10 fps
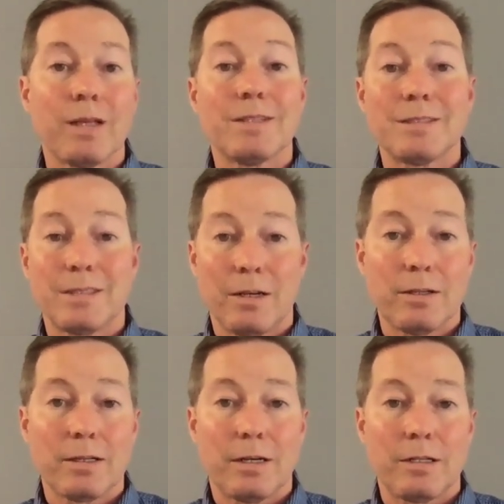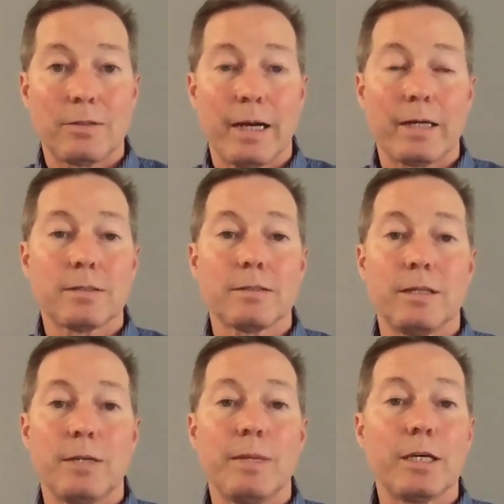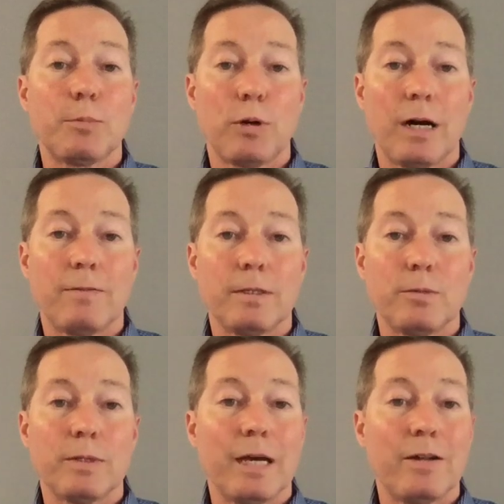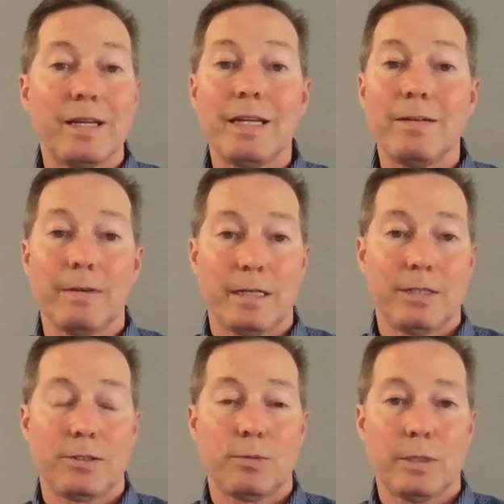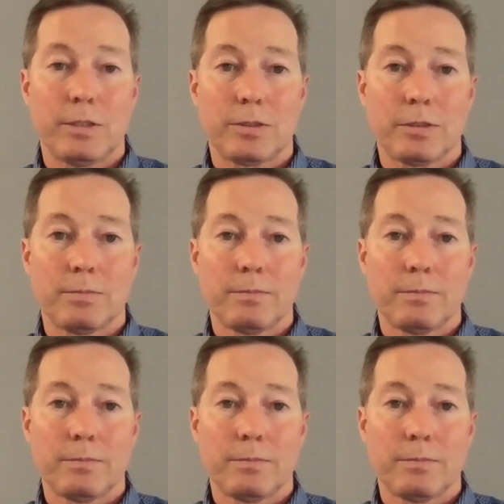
sell the contract, and make a profit without any financial risk.